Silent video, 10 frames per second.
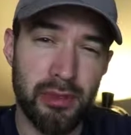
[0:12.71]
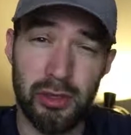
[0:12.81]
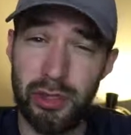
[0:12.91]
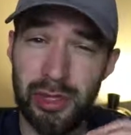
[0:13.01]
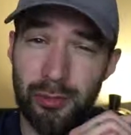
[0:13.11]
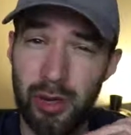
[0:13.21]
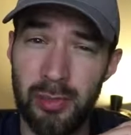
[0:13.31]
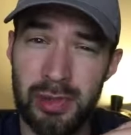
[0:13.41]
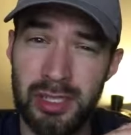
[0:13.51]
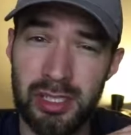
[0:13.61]
So I do have
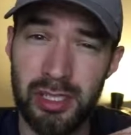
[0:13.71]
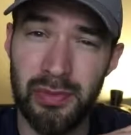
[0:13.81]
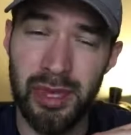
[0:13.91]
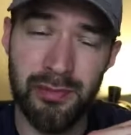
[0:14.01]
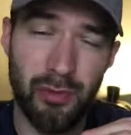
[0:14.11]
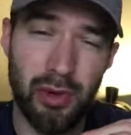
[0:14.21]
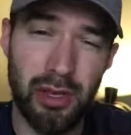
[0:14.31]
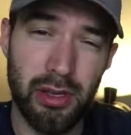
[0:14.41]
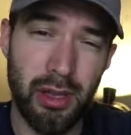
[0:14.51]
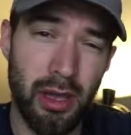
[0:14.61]
one I'm going to be testing on that for
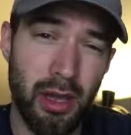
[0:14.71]
you.